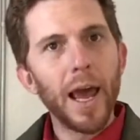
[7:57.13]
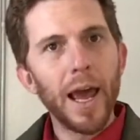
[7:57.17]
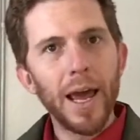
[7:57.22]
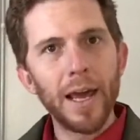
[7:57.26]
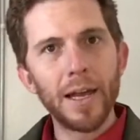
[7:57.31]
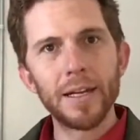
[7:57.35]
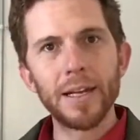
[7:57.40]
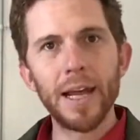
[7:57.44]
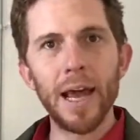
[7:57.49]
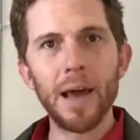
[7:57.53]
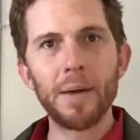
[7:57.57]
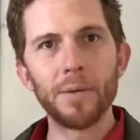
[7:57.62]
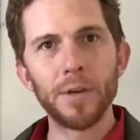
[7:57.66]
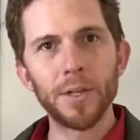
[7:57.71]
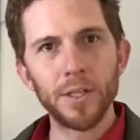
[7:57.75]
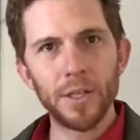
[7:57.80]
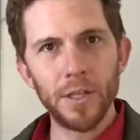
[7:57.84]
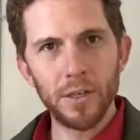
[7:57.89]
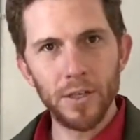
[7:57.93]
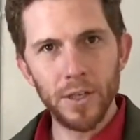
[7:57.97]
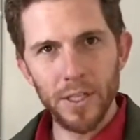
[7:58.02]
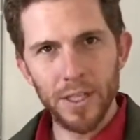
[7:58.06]
and damage
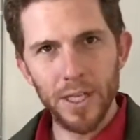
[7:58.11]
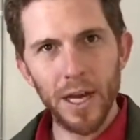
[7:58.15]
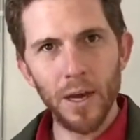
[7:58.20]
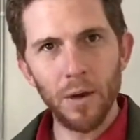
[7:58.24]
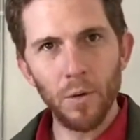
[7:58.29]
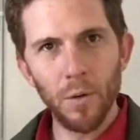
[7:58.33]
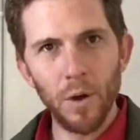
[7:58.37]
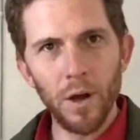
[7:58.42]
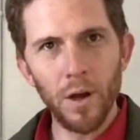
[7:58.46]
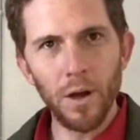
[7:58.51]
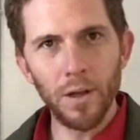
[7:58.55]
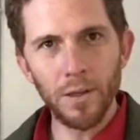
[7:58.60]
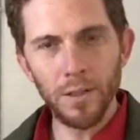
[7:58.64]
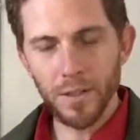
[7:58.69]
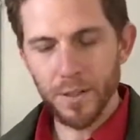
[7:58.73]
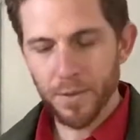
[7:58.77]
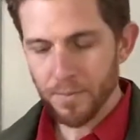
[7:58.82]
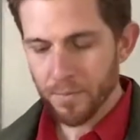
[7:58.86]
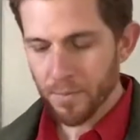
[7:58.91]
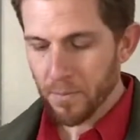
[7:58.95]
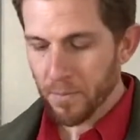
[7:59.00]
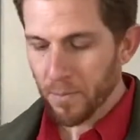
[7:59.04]
their cell walls.